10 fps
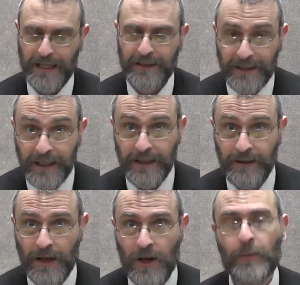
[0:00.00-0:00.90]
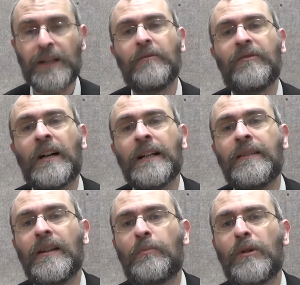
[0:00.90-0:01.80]
Indeed, we can
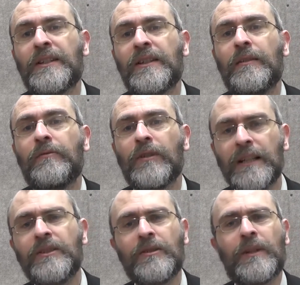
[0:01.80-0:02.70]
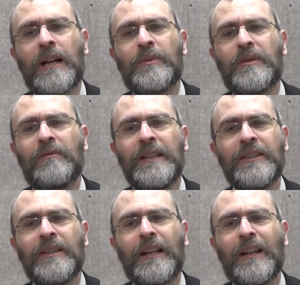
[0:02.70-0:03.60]
find a precedent for these two types of
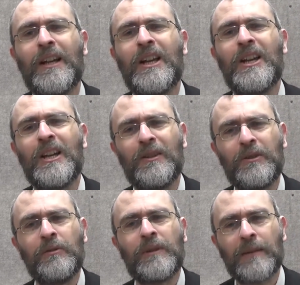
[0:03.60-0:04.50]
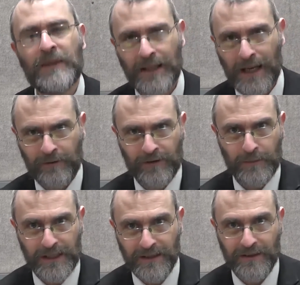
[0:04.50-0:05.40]
listening in the two times that
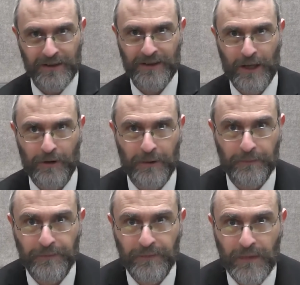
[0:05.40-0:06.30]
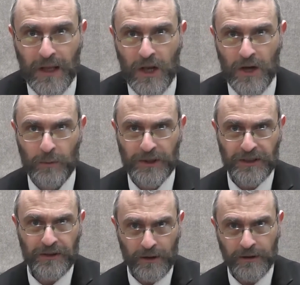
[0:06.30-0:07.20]
Avram listened to Sarah. When
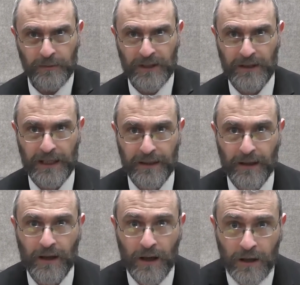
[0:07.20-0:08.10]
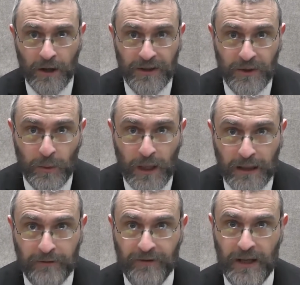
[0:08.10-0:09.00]
she told him to take Hagar as a
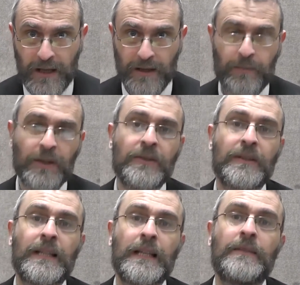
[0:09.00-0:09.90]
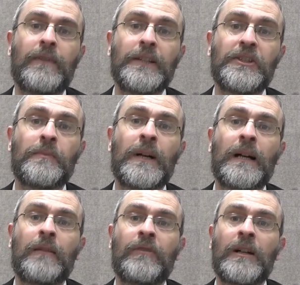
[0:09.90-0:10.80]
wife, the pasuk says,
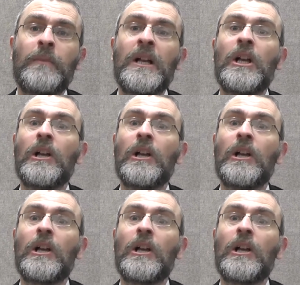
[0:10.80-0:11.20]
Vayishma Avram